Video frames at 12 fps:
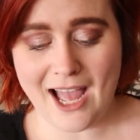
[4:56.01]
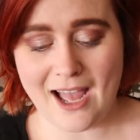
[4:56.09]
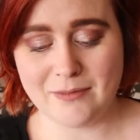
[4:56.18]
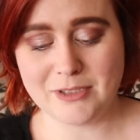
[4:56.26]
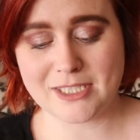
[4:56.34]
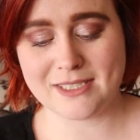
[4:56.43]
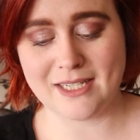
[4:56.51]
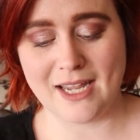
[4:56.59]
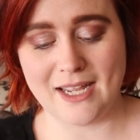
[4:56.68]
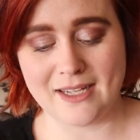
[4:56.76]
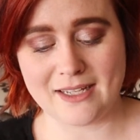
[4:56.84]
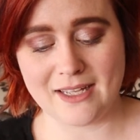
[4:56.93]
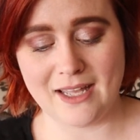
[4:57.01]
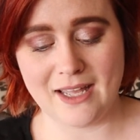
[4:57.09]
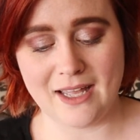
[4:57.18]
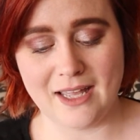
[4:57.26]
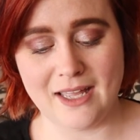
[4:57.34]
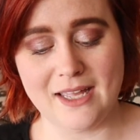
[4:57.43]
I'm just like,
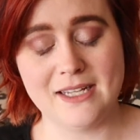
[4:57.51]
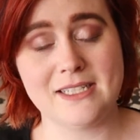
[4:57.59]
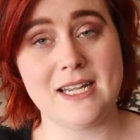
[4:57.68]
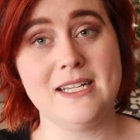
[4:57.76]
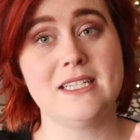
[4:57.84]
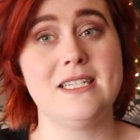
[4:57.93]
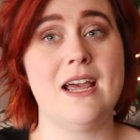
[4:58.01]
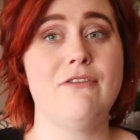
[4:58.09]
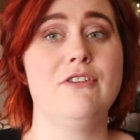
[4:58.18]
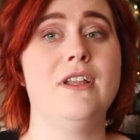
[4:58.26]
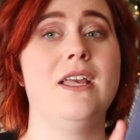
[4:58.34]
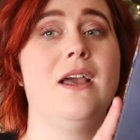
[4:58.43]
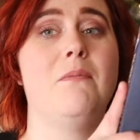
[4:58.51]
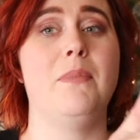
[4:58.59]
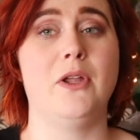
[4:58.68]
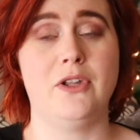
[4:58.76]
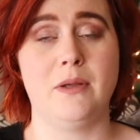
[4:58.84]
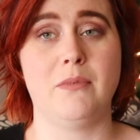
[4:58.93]
it's definitely a
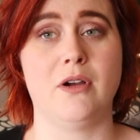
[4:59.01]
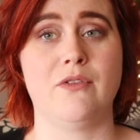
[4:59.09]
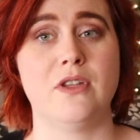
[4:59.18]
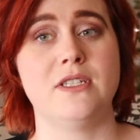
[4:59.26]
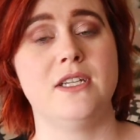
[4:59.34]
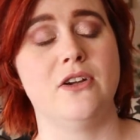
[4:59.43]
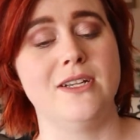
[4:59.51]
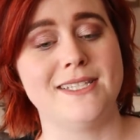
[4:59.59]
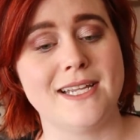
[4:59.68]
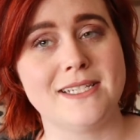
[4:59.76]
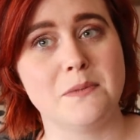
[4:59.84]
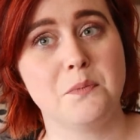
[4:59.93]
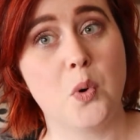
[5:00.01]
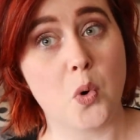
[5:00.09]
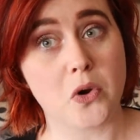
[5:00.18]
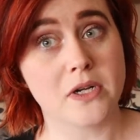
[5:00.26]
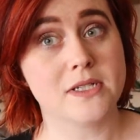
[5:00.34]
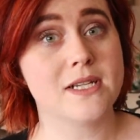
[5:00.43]
building book for the series. It's
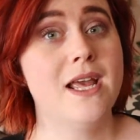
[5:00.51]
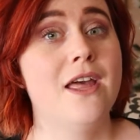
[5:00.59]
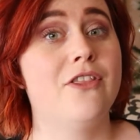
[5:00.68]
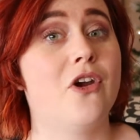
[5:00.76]
important.